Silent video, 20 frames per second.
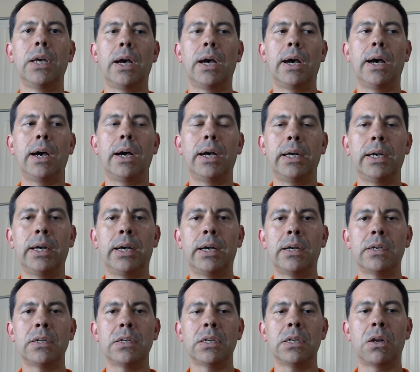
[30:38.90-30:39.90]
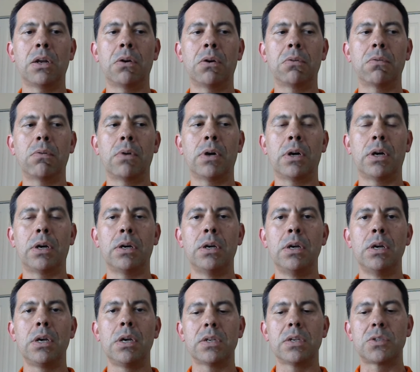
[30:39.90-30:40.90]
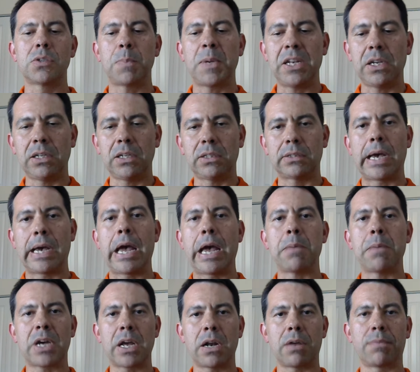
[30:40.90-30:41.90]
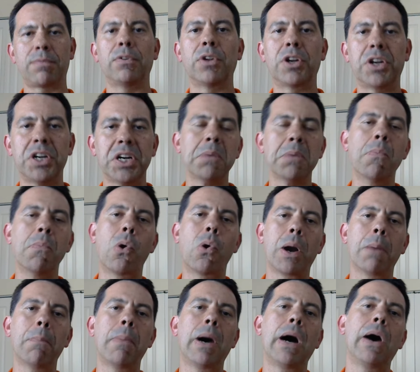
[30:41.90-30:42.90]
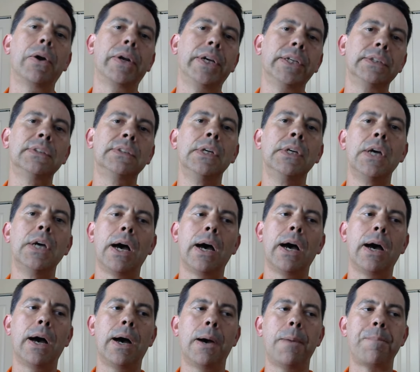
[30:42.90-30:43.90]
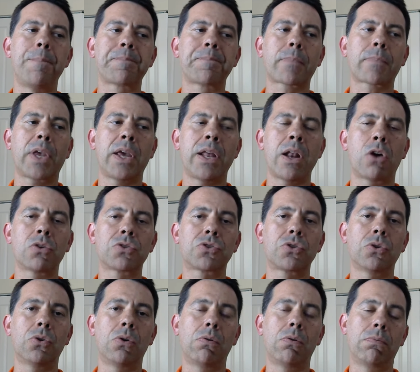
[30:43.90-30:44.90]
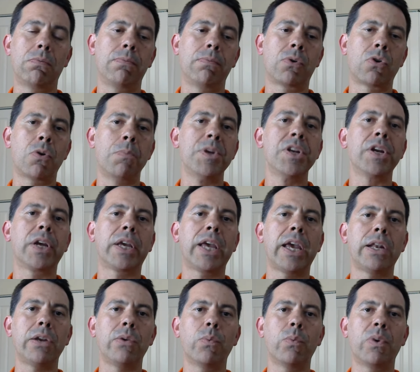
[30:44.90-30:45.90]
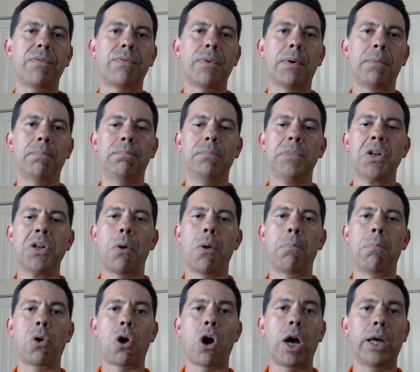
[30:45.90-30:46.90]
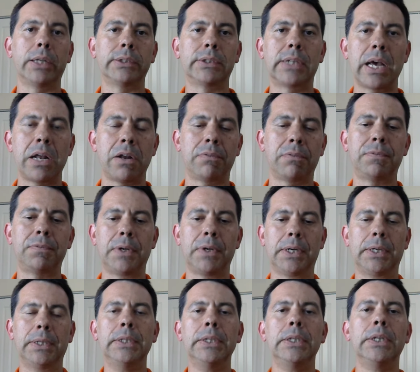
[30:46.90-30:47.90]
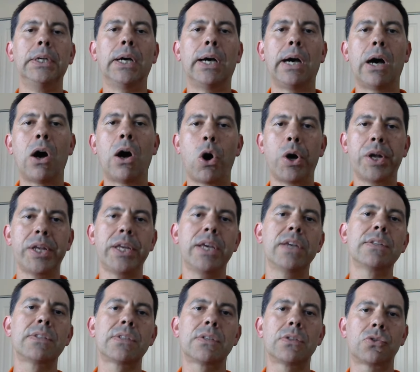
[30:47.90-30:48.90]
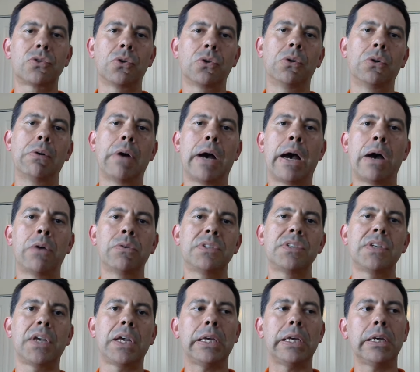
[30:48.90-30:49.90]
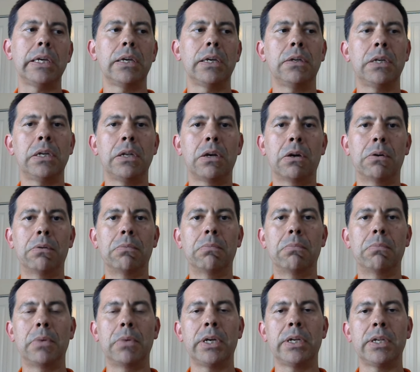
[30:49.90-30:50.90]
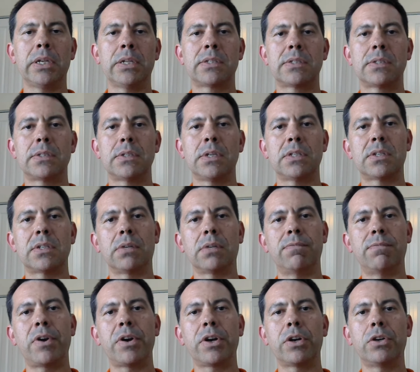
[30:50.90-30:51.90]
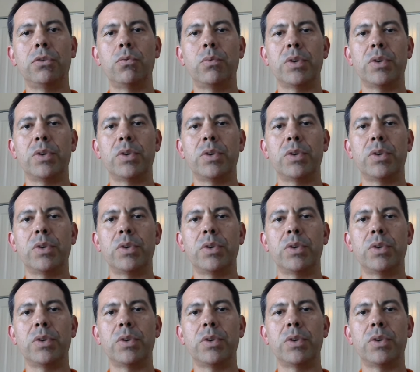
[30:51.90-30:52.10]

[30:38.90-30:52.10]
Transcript: uh, uh, you know uh, spending time kind of learning more about it um, and also communicating with a you know broad kind of uh, audience. So I would say you know it's it's a very good